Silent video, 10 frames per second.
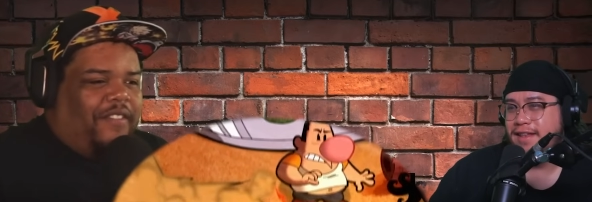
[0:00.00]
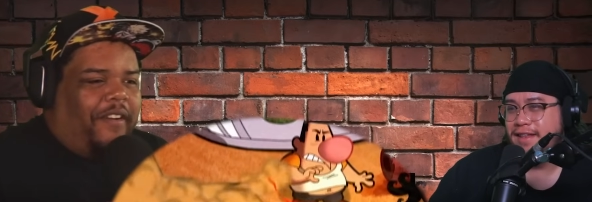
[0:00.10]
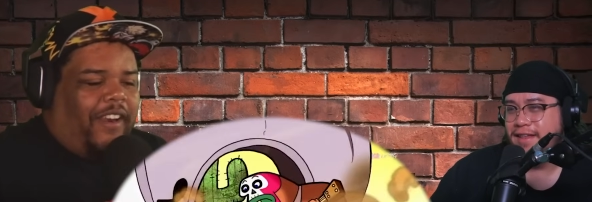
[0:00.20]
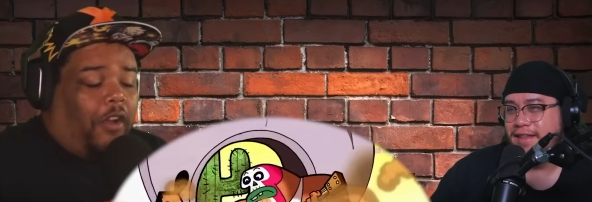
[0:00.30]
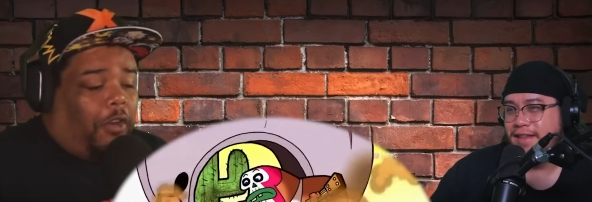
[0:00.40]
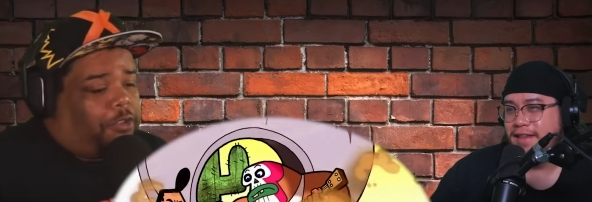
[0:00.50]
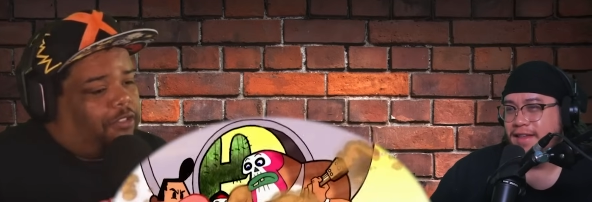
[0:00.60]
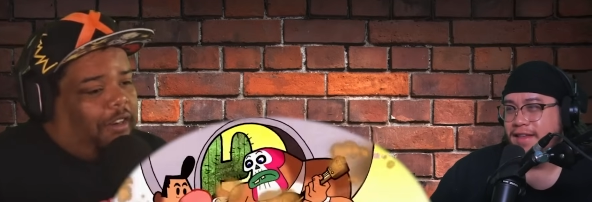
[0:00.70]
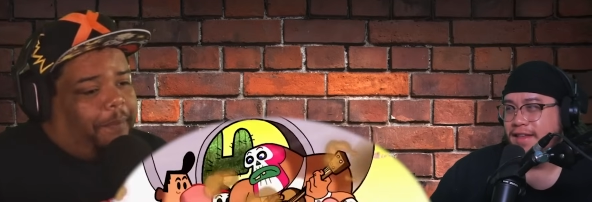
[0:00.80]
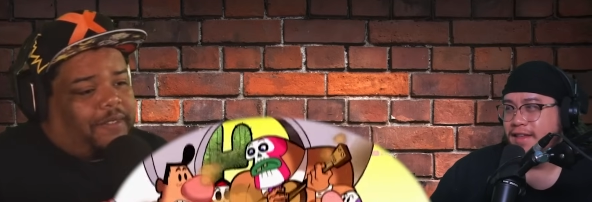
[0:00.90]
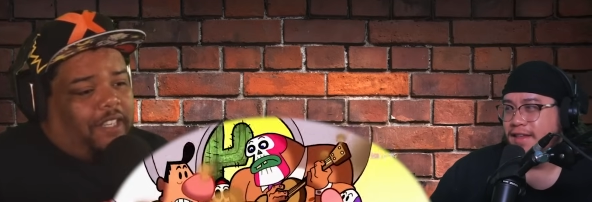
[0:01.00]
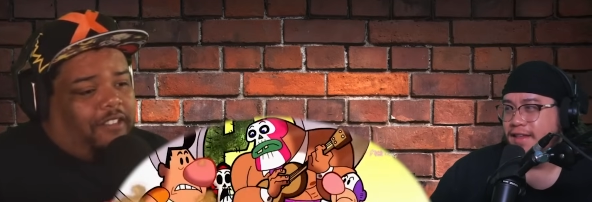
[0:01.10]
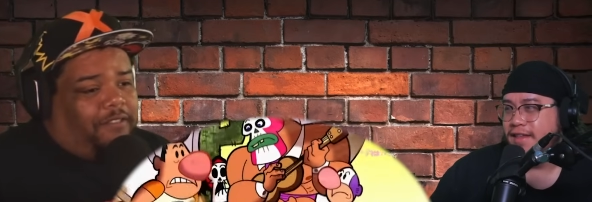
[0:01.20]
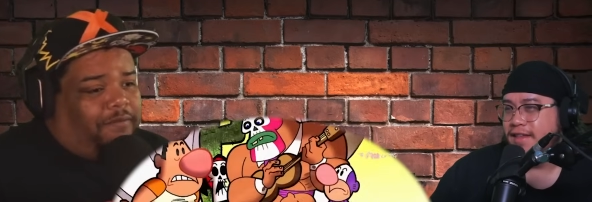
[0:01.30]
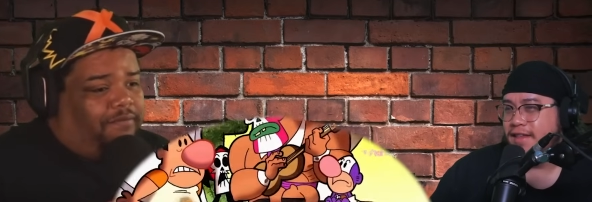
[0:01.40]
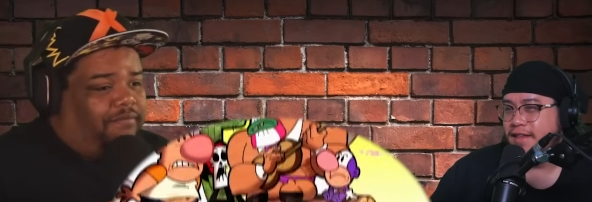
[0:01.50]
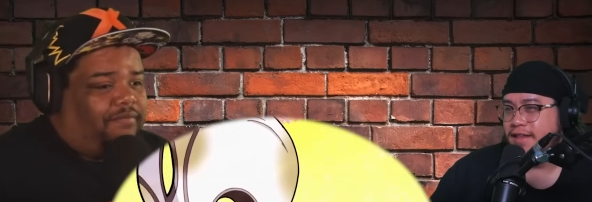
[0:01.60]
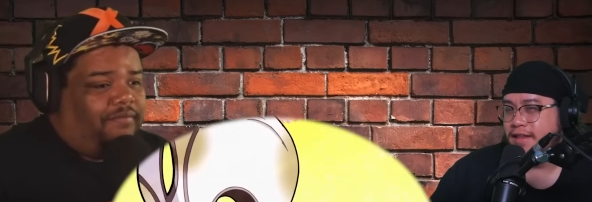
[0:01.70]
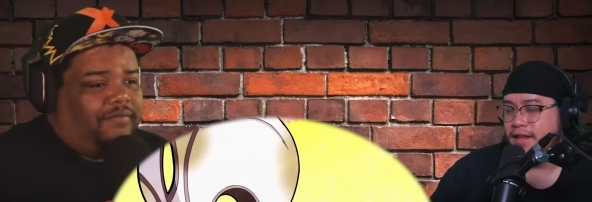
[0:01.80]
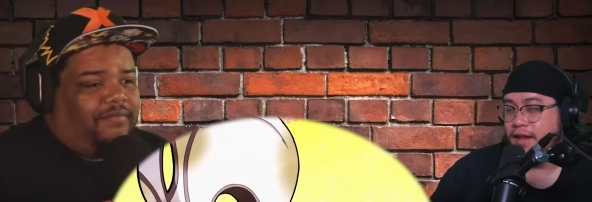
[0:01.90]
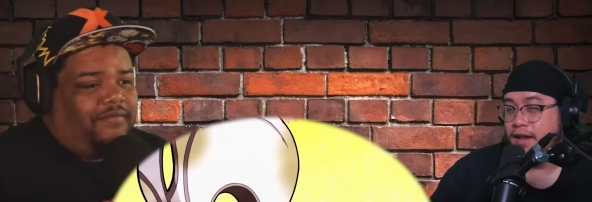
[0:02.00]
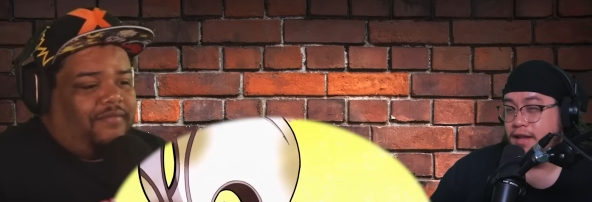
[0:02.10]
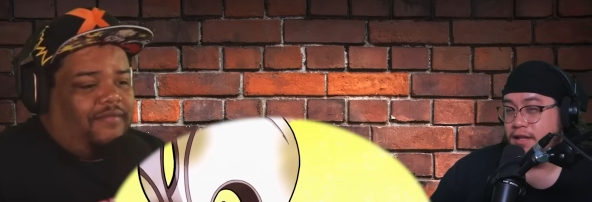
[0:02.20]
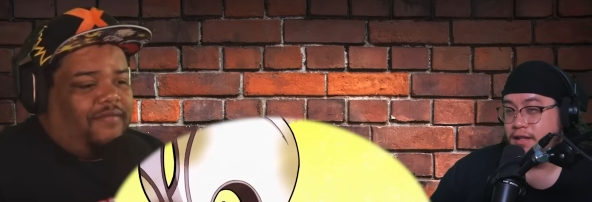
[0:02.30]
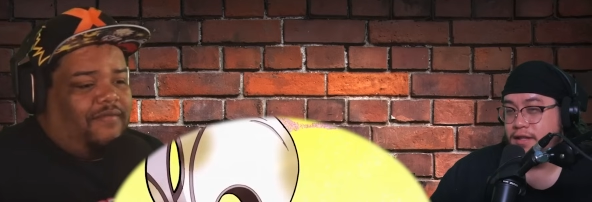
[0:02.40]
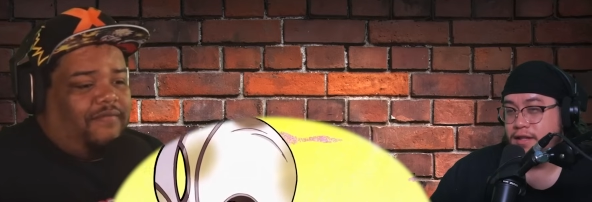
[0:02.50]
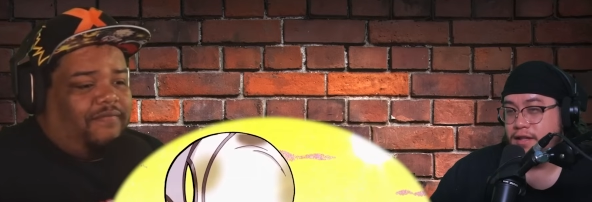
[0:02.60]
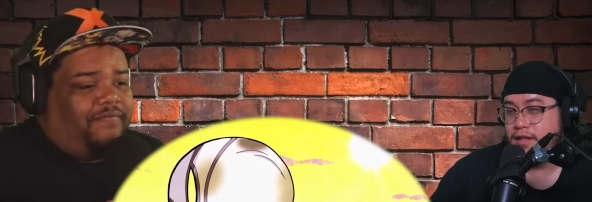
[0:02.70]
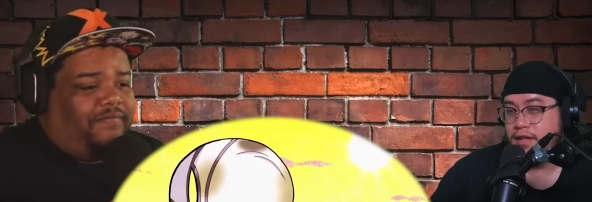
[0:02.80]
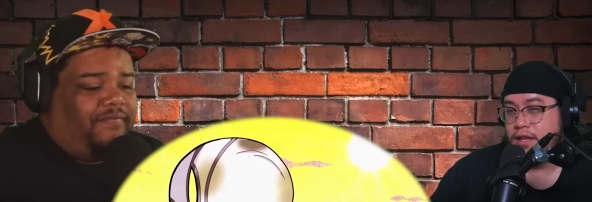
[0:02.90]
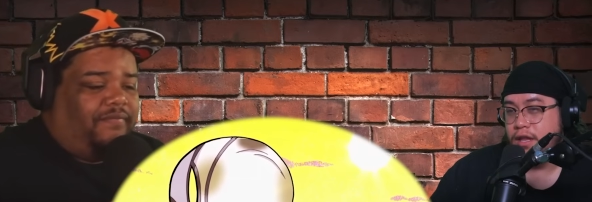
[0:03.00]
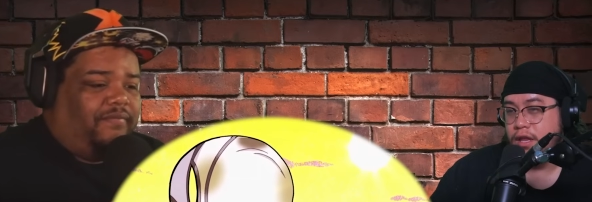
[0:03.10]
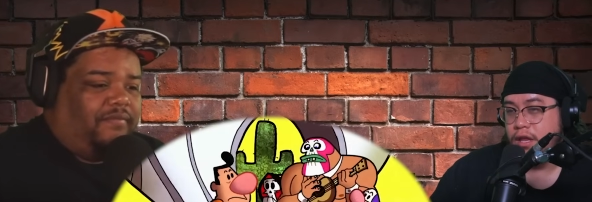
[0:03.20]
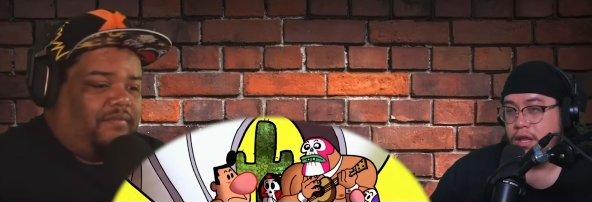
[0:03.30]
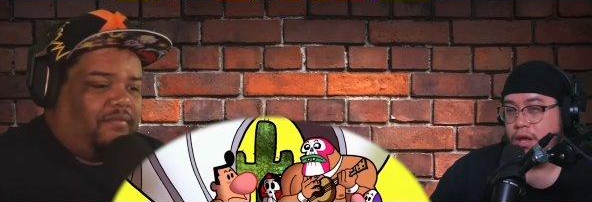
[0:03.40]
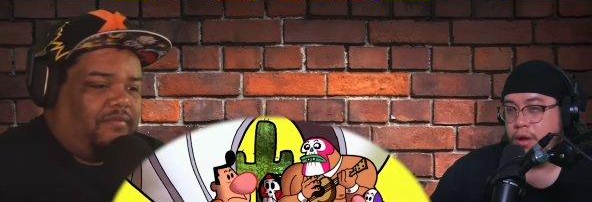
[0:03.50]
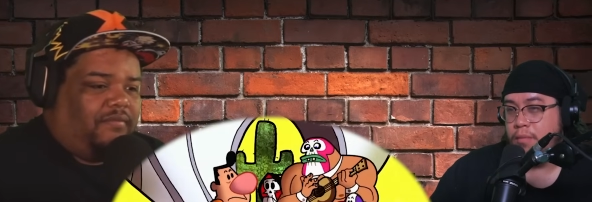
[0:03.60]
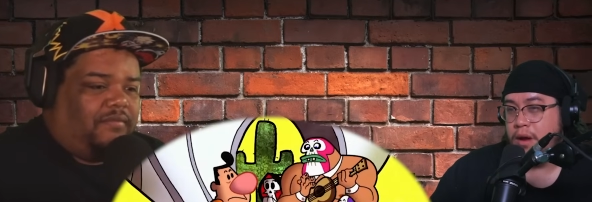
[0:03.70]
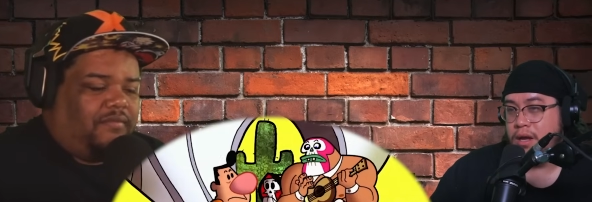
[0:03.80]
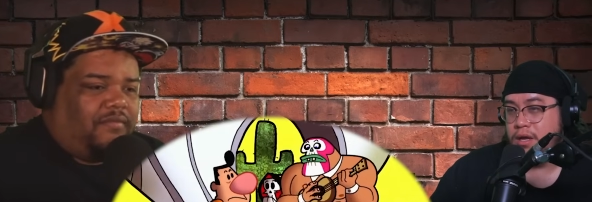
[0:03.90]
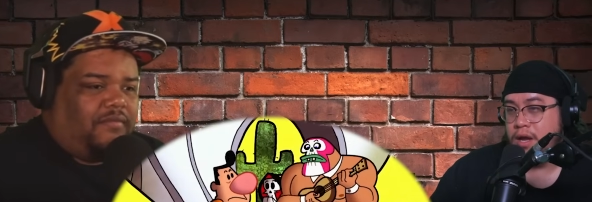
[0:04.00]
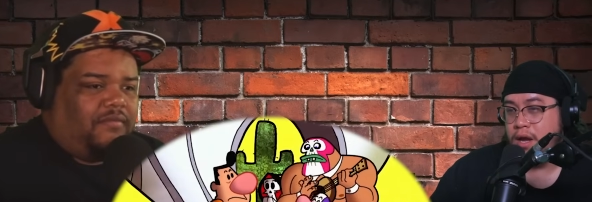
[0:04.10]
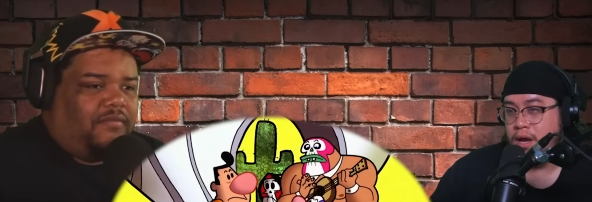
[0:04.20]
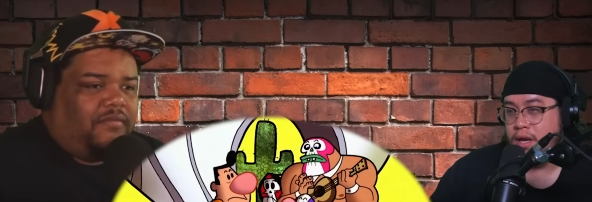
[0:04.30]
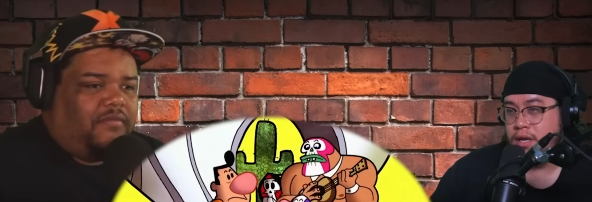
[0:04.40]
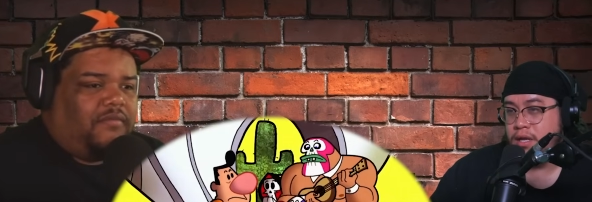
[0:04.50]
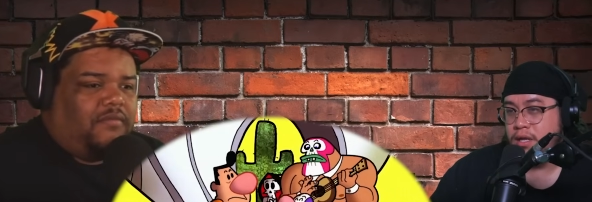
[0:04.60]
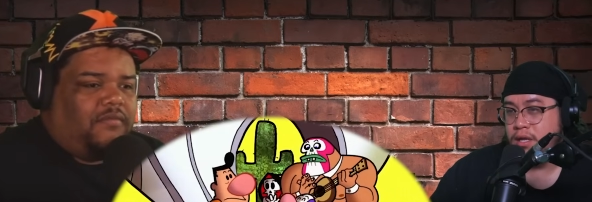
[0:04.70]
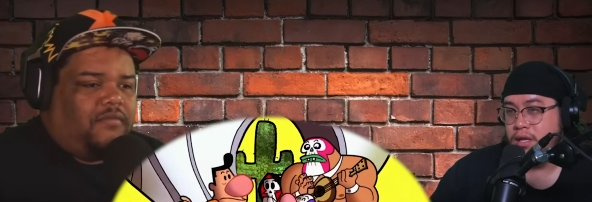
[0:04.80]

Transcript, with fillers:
Speaker 1: Very cultural
Speaker 2: episode. Yeah. Oh my god.